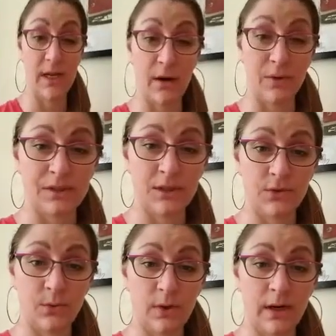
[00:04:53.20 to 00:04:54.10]
now we'll
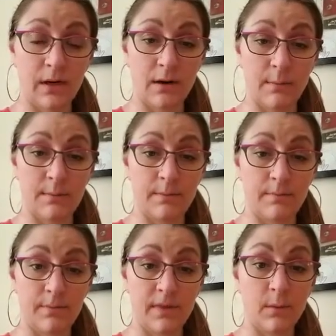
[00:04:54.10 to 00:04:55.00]
do um,
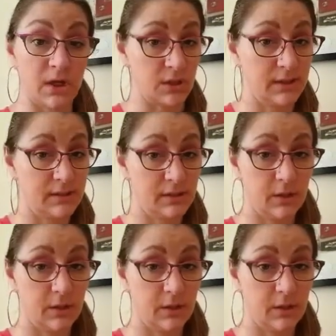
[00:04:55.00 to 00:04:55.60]
the brushes.